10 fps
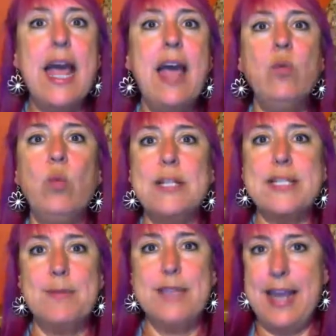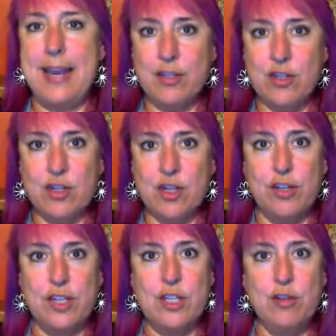and what some of the answers are
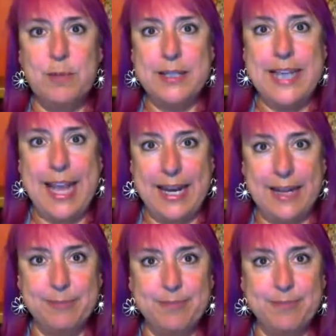that you've been getting.